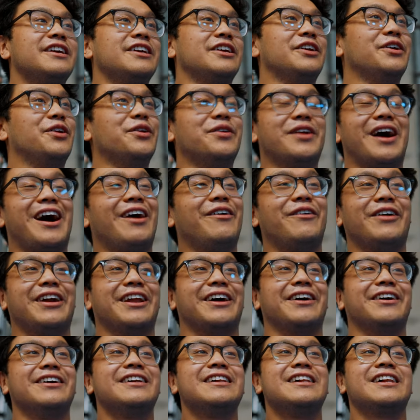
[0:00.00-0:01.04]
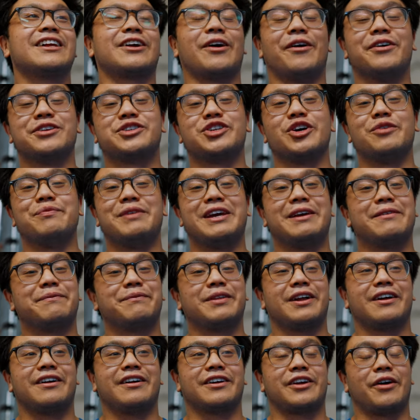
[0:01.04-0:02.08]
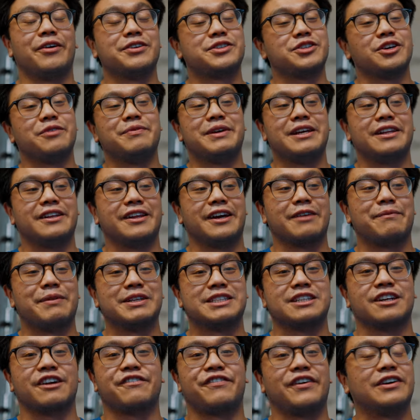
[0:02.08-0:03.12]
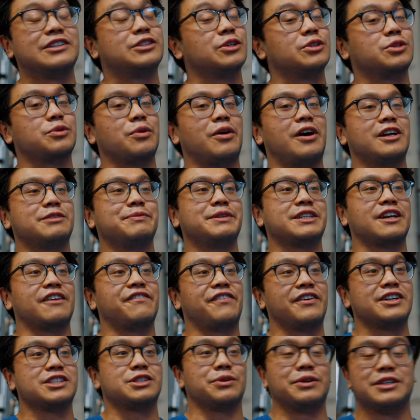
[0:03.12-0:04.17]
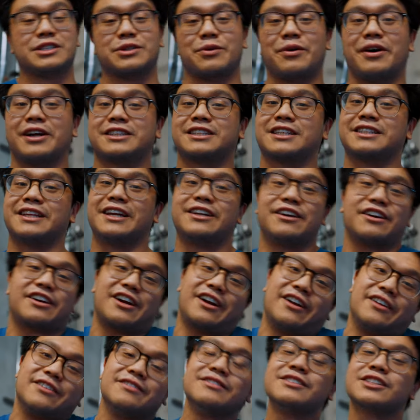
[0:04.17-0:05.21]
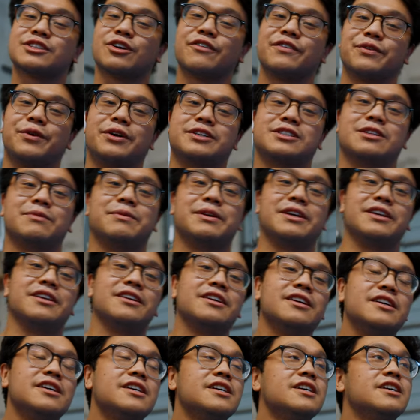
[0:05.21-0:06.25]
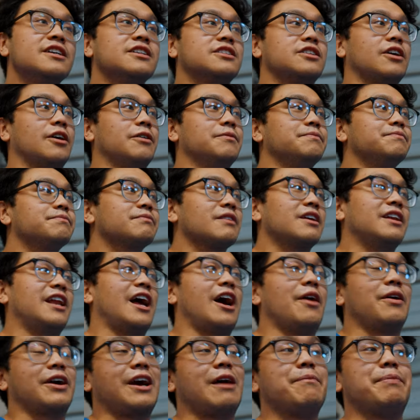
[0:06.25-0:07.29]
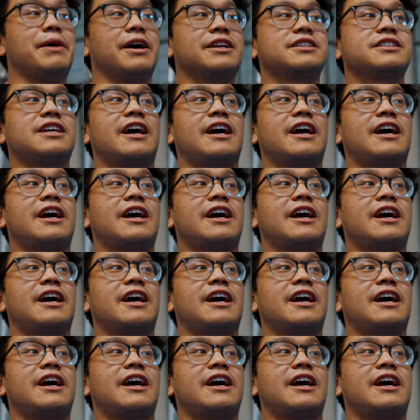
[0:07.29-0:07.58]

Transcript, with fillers: You do not want to go into a meet going to a meet like missing your first two squats, missing your first three squats, because then you're kind of screwed for the rest of the meet. So now I got bench.